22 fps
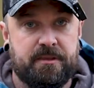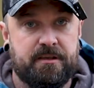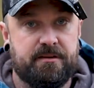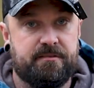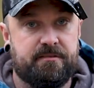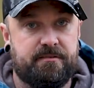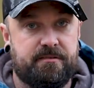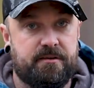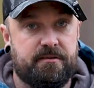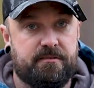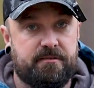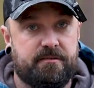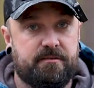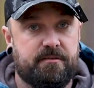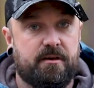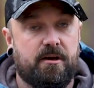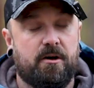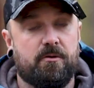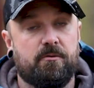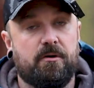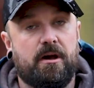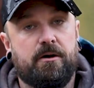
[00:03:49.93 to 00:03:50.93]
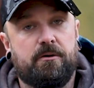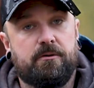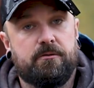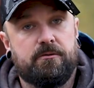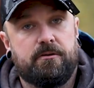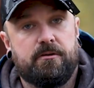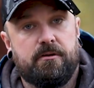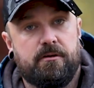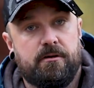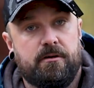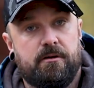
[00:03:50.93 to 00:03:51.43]
sits
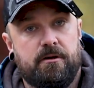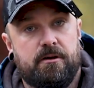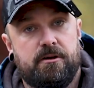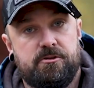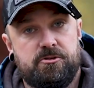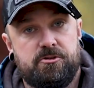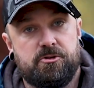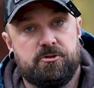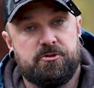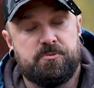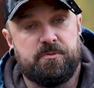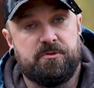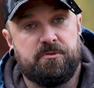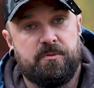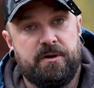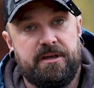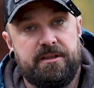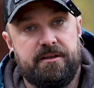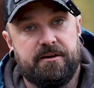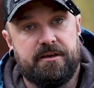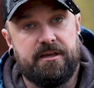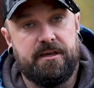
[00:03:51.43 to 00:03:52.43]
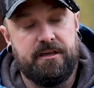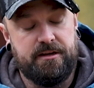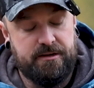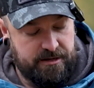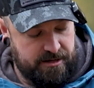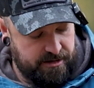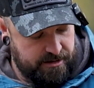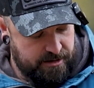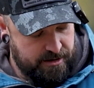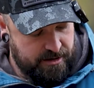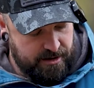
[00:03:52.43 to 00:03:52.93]
around just between your
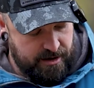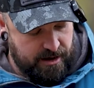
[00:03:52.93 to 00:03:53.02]
kidney